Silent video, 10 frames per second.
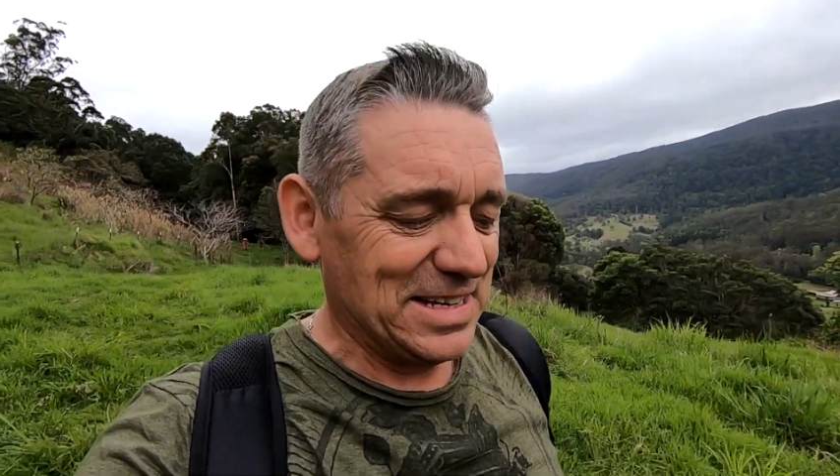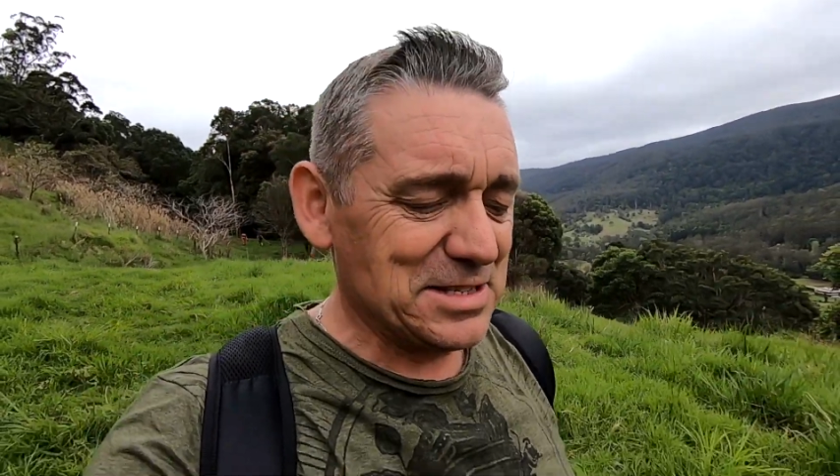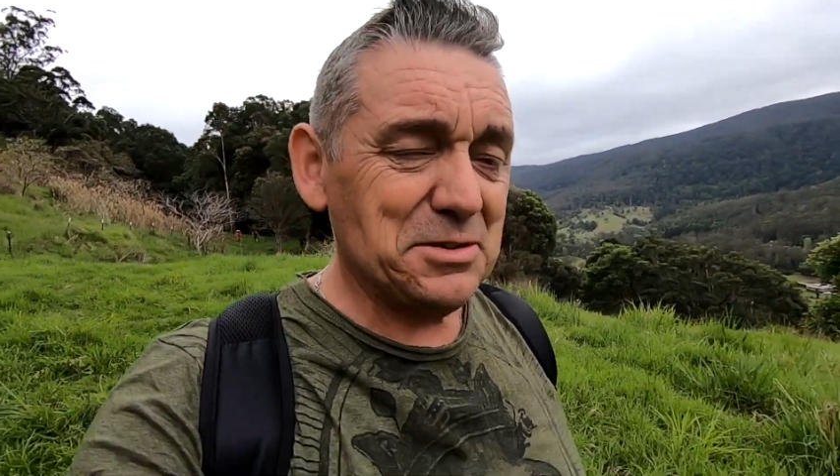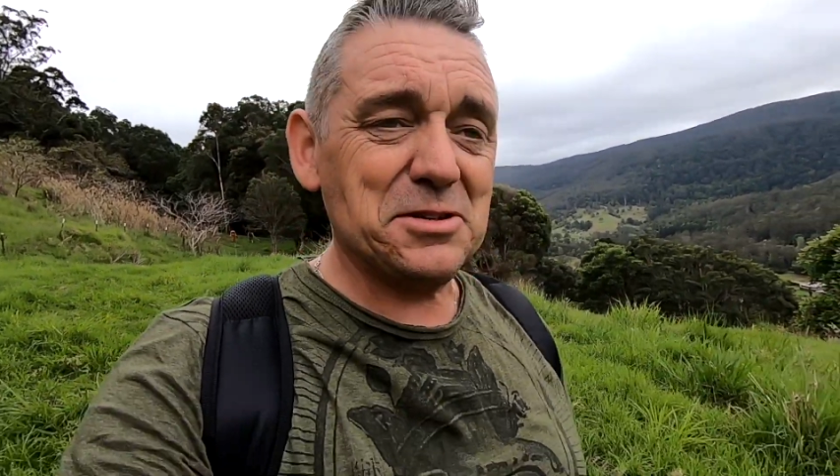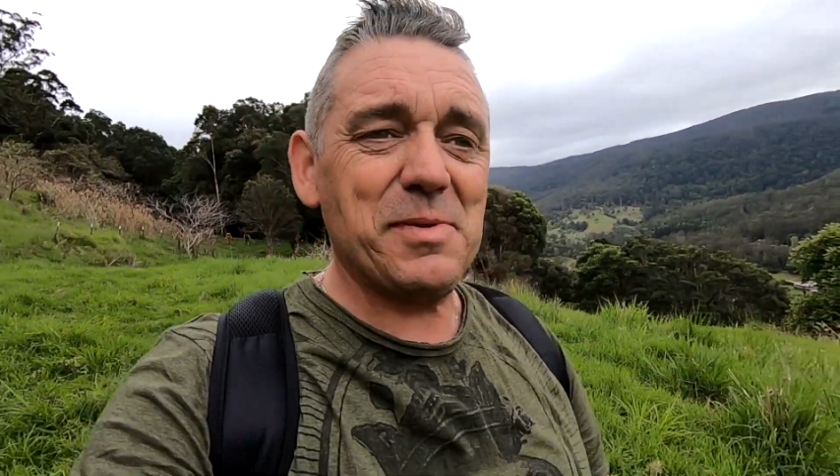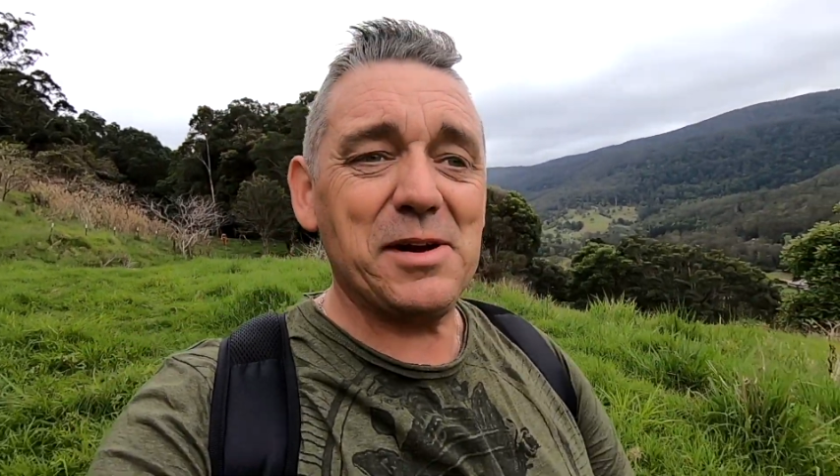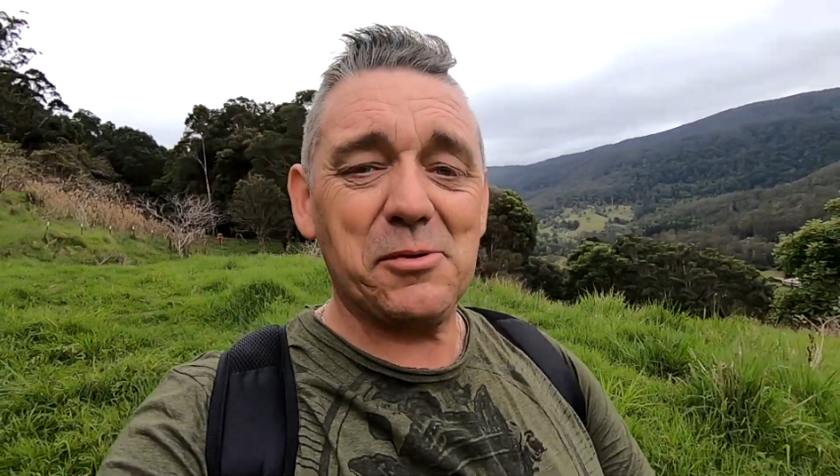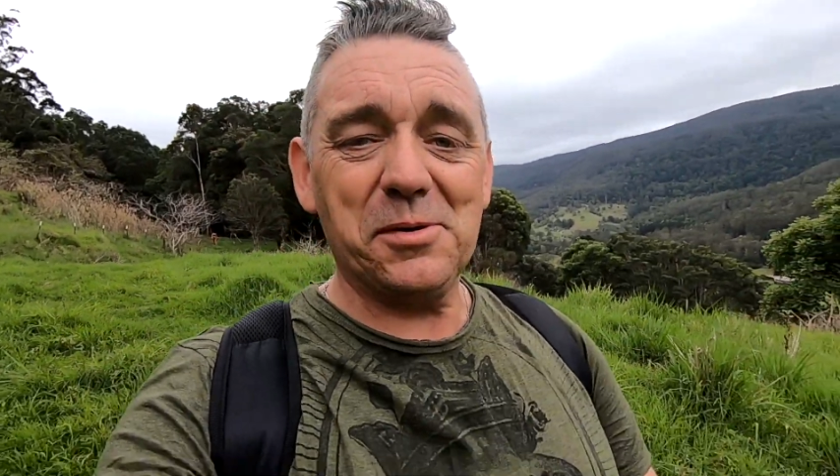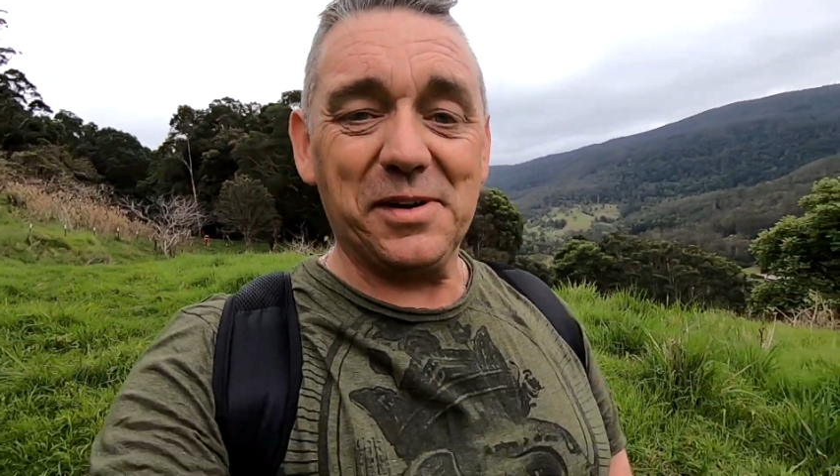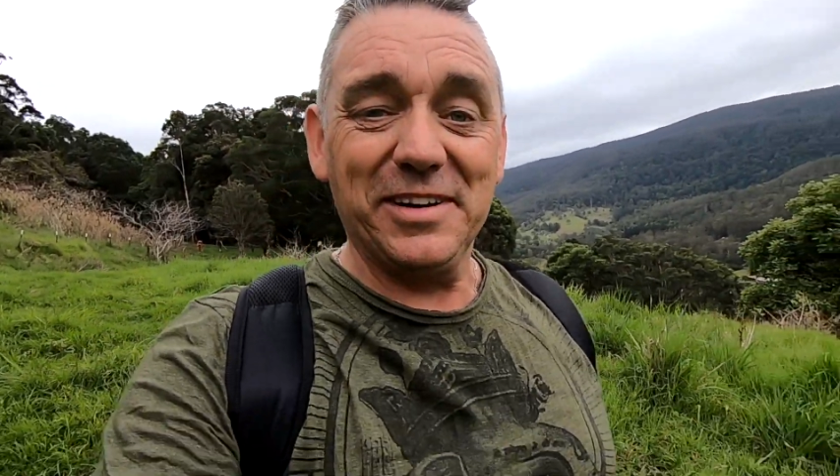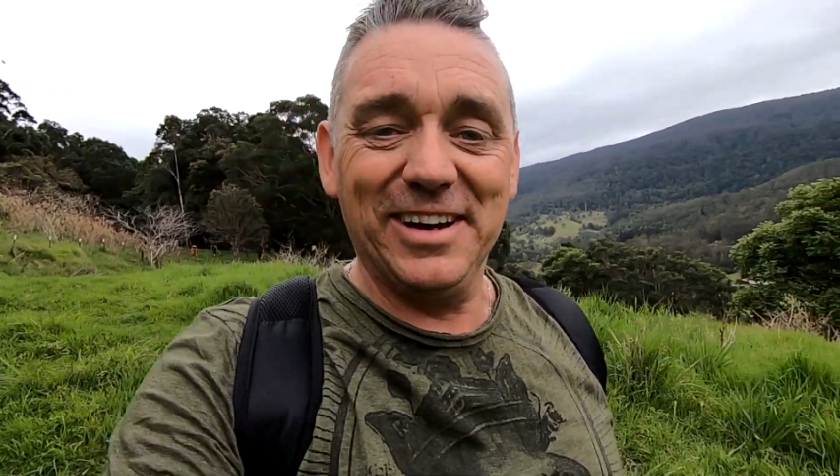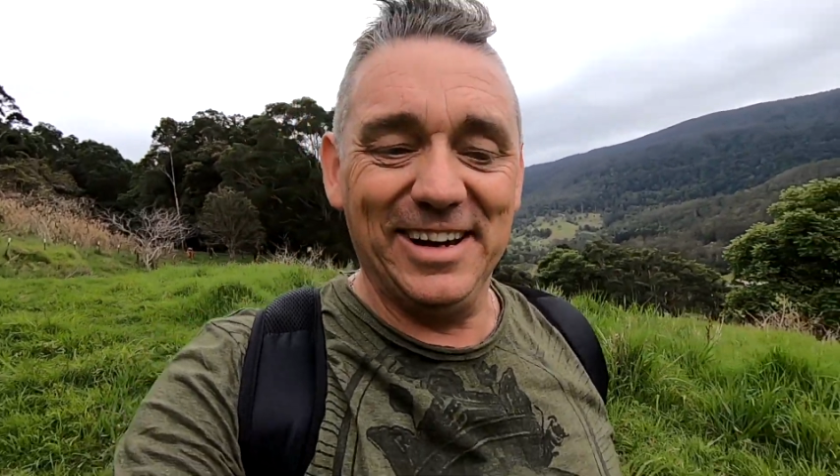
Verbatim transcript: it's not too bad a walk.